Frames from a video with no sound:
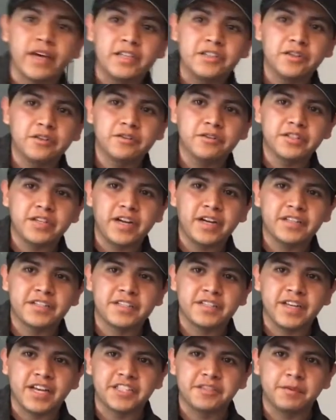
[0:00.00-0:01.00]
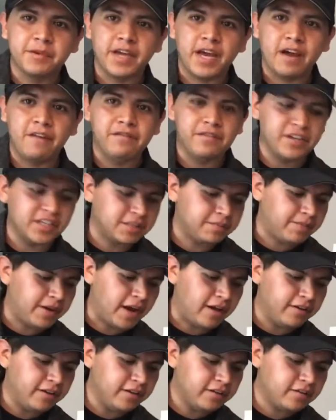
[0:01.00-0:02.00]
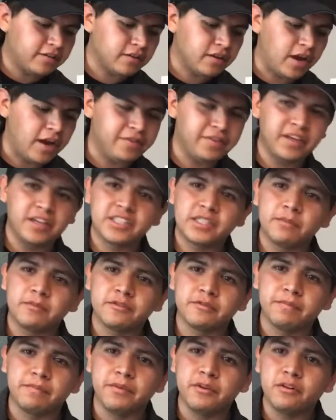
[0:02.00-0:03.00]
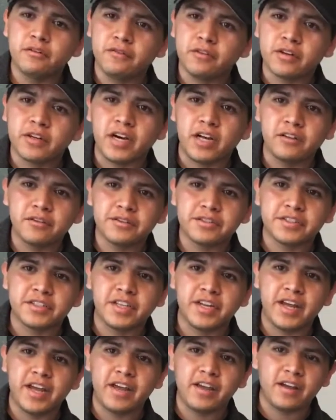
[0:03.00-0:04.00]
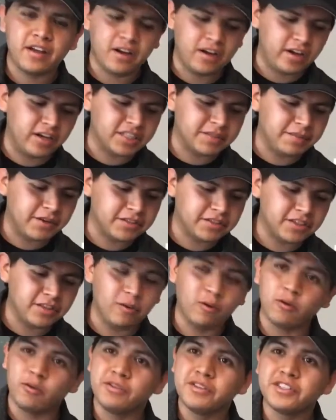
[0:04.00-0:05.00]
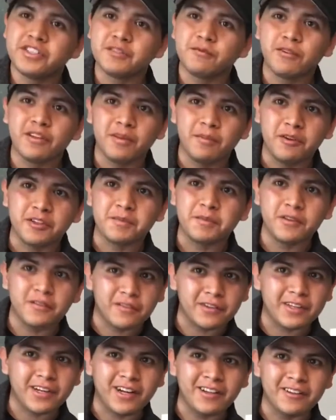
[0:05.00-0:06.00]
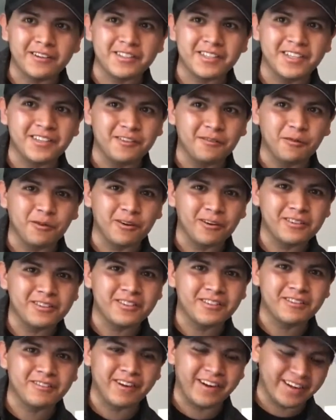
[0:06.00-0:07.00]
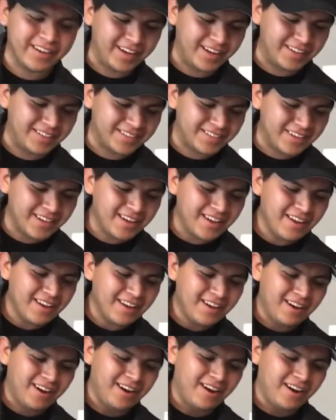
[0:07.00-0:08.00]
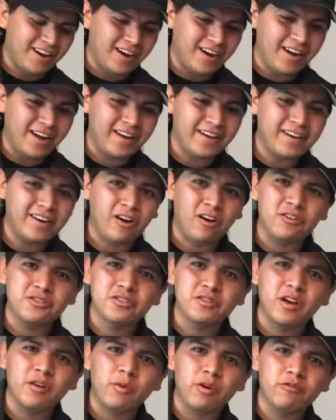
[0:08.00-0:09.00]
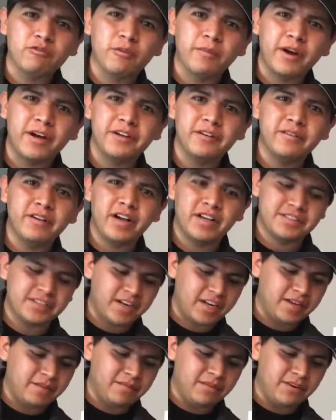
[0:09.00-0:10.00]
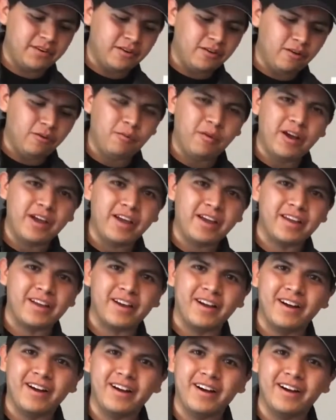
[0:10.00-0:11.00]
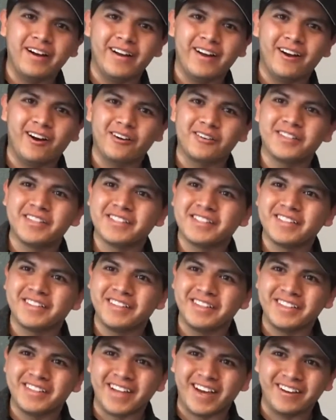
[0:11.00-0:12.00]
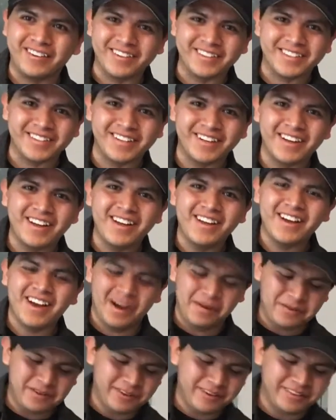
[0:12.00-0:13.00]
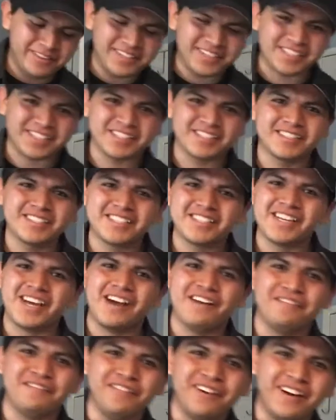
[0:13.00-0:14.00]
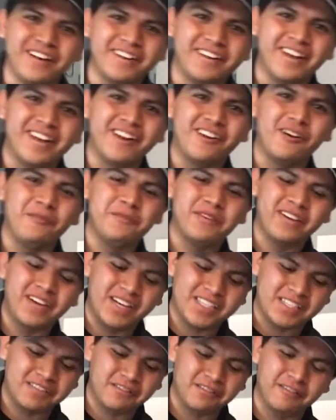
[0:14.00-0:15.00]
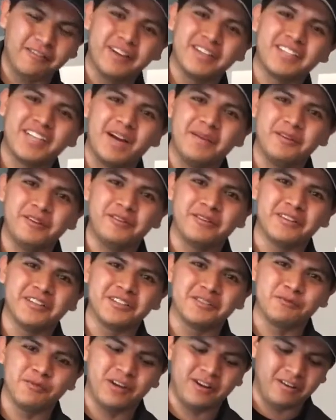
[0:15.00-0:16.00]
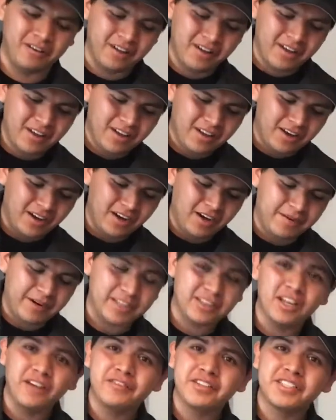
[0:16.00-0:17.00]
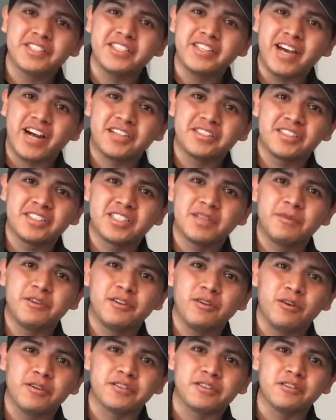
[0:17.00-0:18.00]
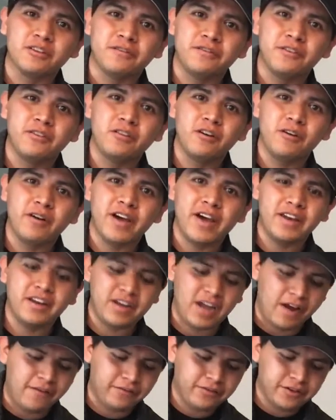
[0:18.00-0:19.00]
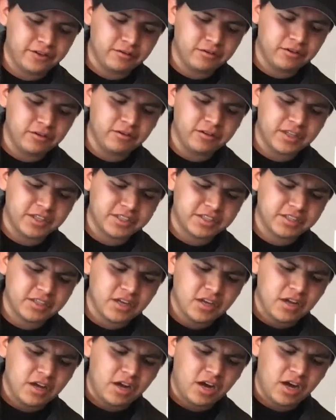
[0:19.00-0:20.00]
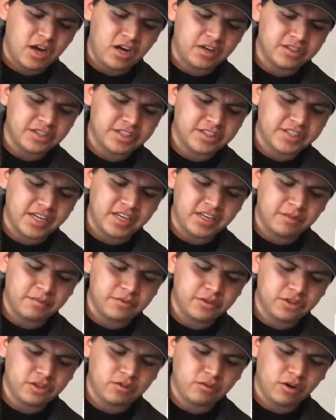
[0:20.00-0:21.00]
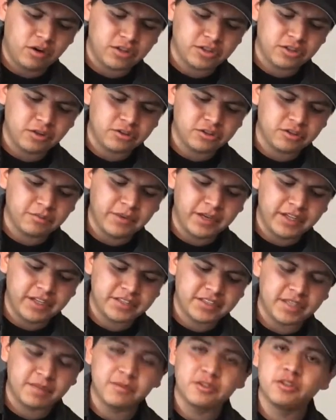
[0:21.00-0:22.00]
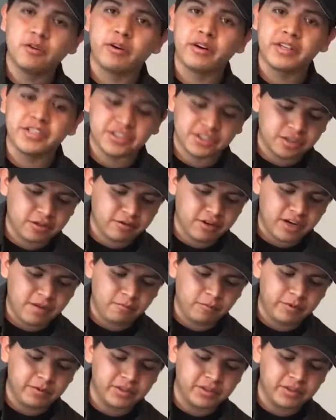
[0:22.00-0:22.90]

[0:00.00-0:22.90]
Junior Giants, next we have this palette. I think some beautiful colors today, especially orange is one of the most beautiful colors in the world, right guys? And also I want to remind you guys that I am in no way artistically talented. I'm doing this just to have fun, and I hope you guys have a great time doing it as well. And I'd love to see actually some of yours, so if you go ahead and after you do this, just send them to our social media, send them to our Instagram.